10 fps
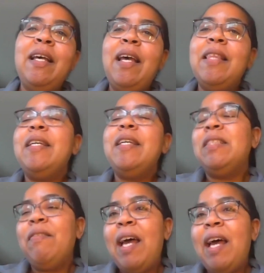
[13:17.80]
and
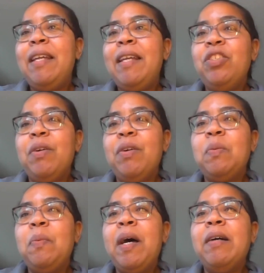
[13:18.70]
things of that nature
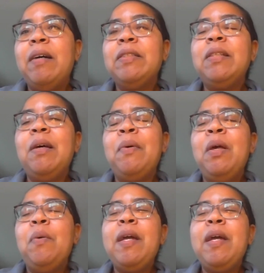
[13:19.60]
as well. So
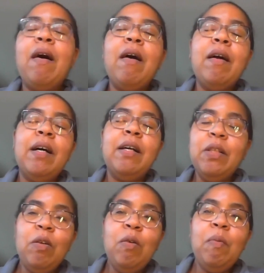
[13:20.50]
we are a
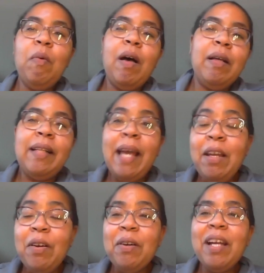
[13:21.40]
little
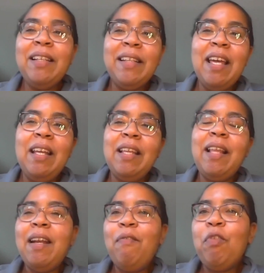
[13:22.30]
later in getting
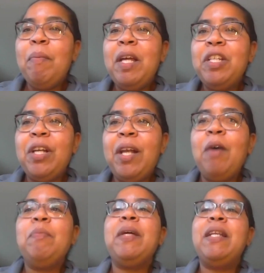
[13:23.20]
that information
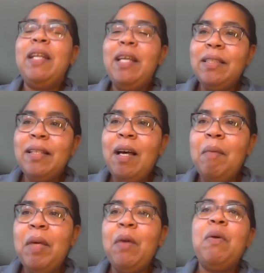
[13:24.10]
out, but it is
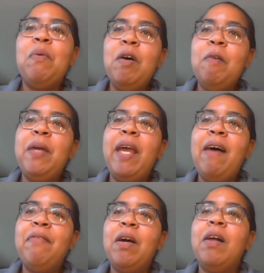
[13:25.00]
coming. We will be
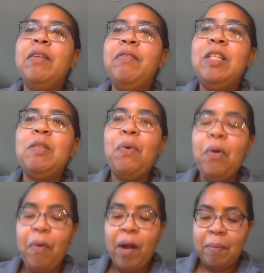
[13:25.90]
having all of these
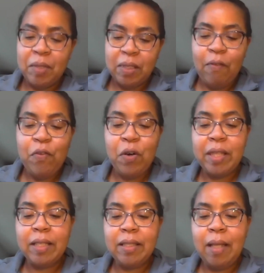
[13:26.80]
programs for
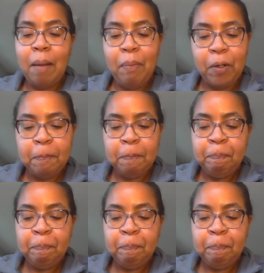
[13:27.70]
the summer.